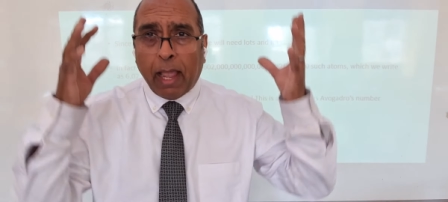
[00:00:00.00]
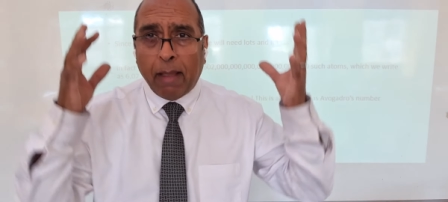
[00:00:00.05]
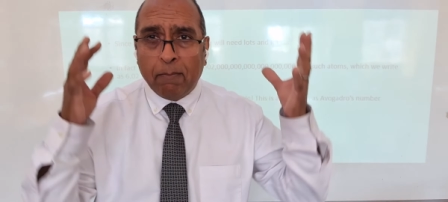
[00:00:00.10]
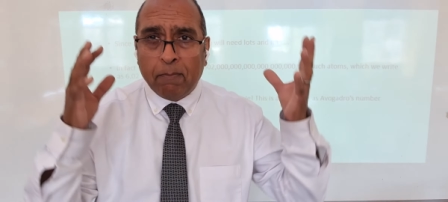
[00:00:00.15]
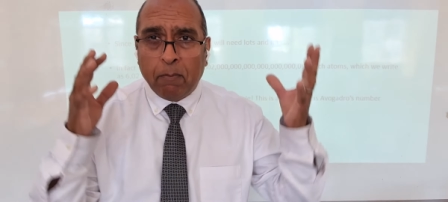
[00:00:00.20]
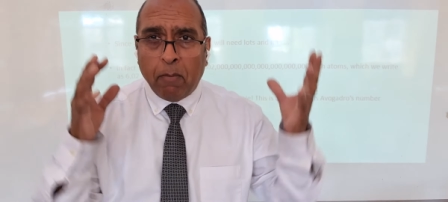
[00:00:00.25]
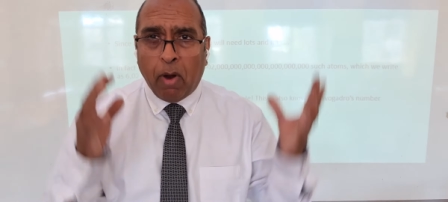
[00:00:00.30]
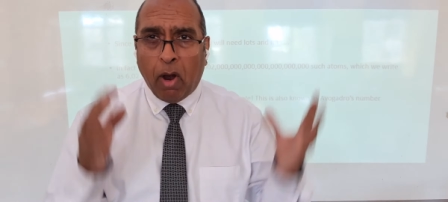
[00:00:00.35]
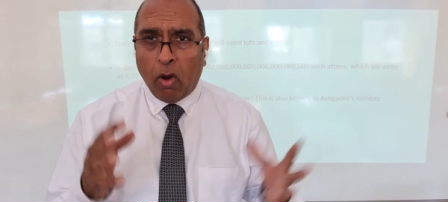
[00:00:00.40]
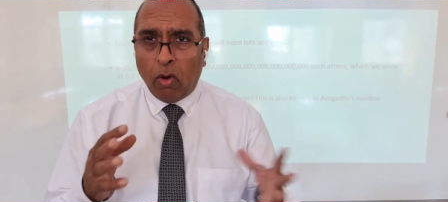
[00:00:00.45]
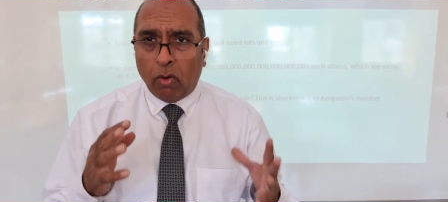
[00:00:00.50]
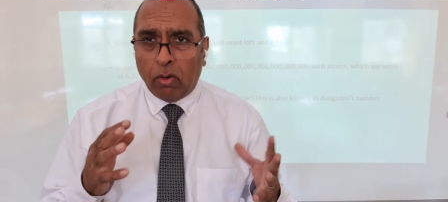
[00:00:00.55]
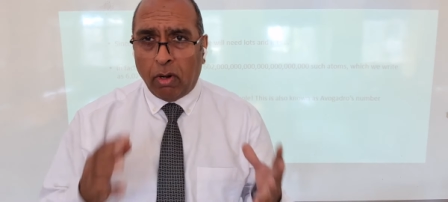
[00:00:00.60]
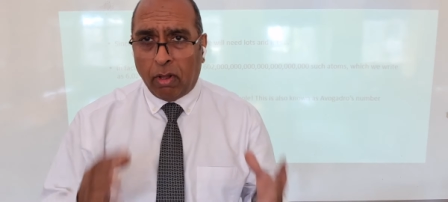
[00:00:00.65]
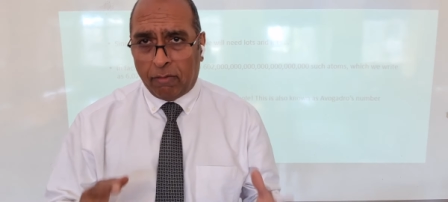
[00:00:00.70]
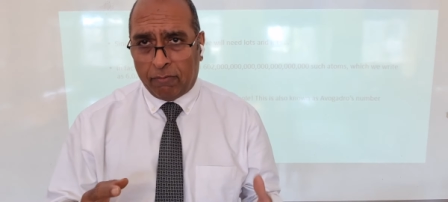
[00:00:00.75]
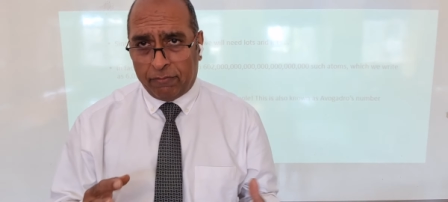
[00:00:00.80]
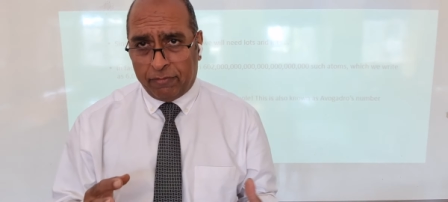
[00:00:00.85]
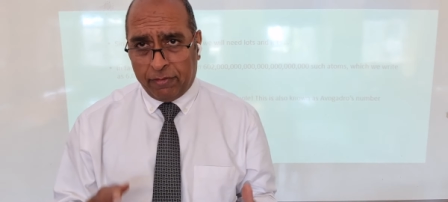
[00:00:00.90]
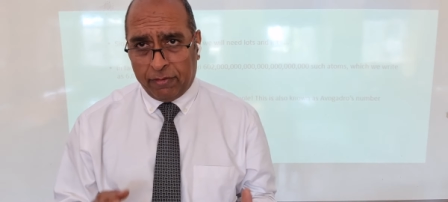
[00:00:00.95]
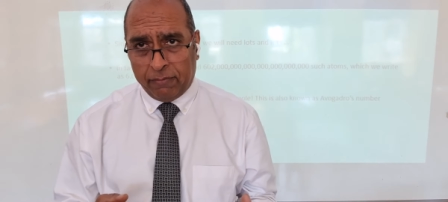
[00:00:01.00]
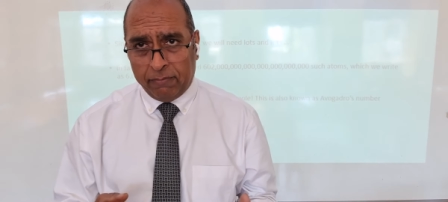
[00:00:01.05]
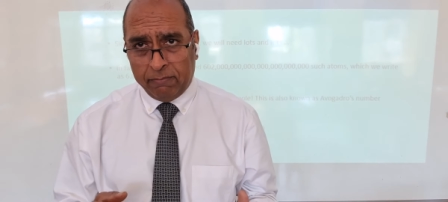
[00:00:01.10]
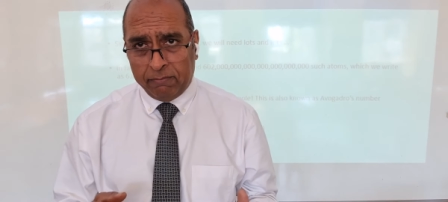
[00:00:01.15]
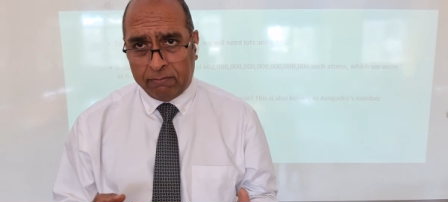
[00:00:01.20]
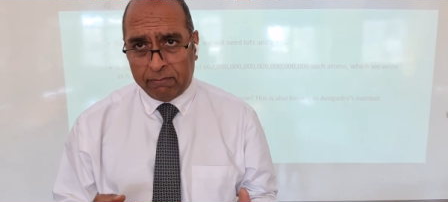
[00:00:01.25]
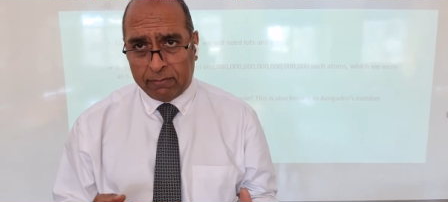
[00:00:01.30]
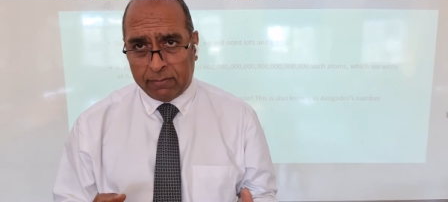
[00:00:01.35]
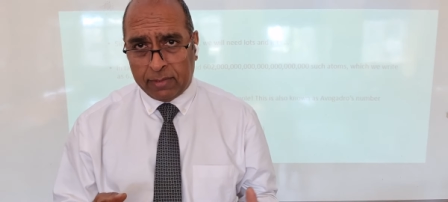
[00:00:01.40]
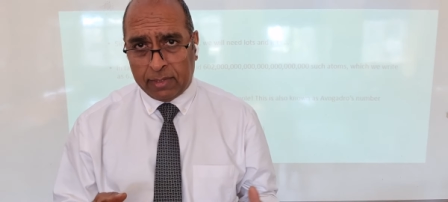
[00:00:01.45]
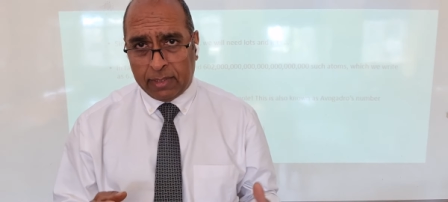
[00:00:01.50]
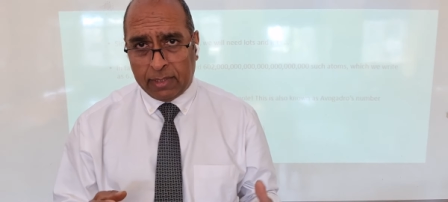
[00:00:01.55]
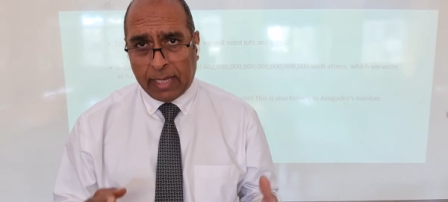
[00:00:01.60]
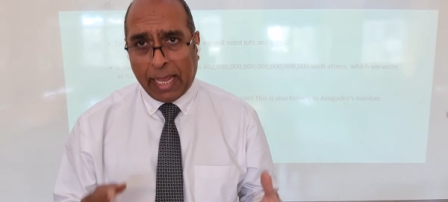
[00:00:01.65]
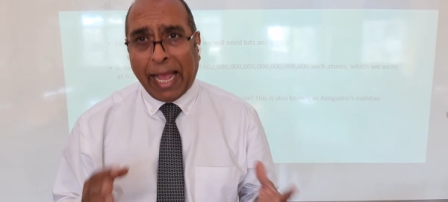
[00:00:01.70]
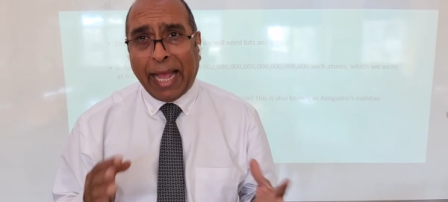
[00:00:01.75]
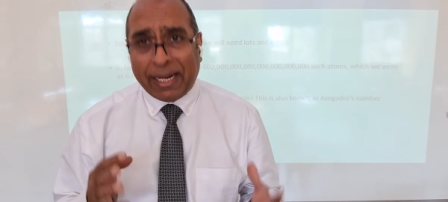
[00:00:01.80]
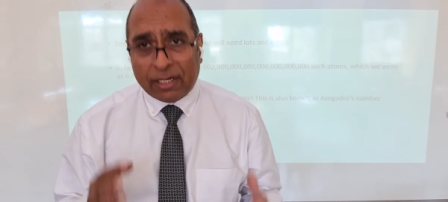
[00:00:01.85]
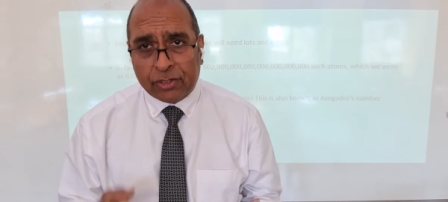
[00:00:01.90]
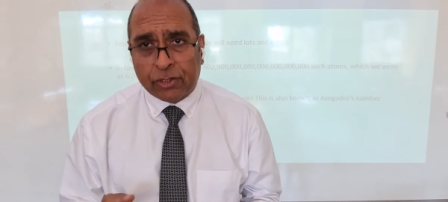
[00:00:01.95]
mole of them,
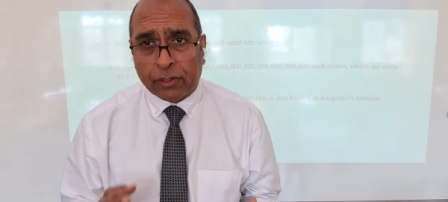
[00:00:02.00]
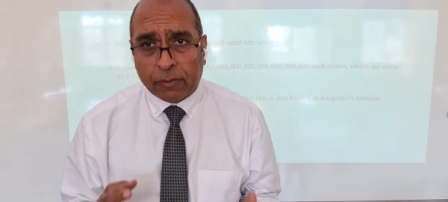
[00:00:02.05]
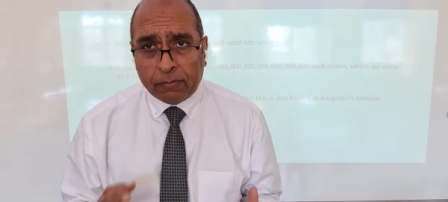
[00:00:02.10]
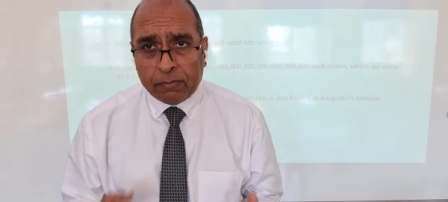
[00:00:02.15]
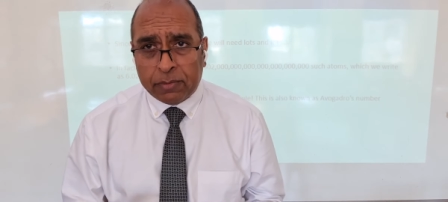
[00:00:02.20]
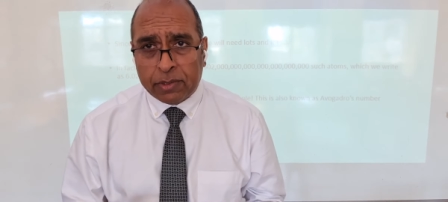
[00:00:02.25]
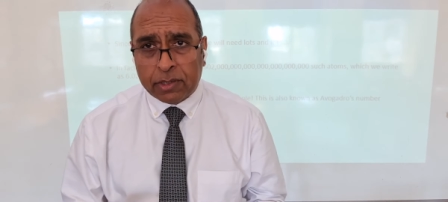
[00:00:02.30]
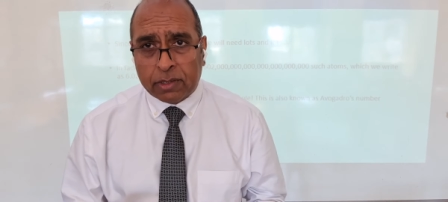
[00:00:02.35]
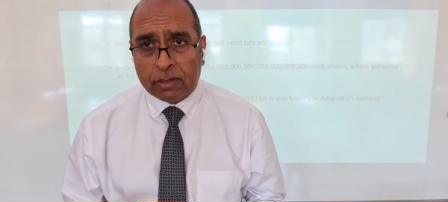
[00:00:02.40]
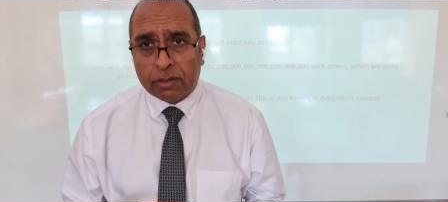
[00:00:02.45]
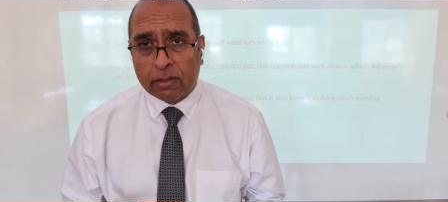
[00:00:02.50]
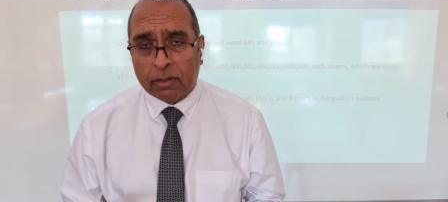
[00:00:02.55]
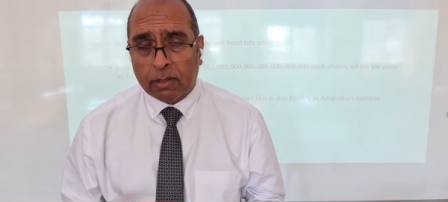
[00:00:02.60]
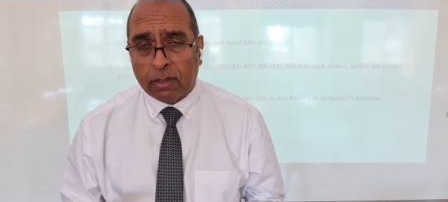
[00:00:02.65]
atoms,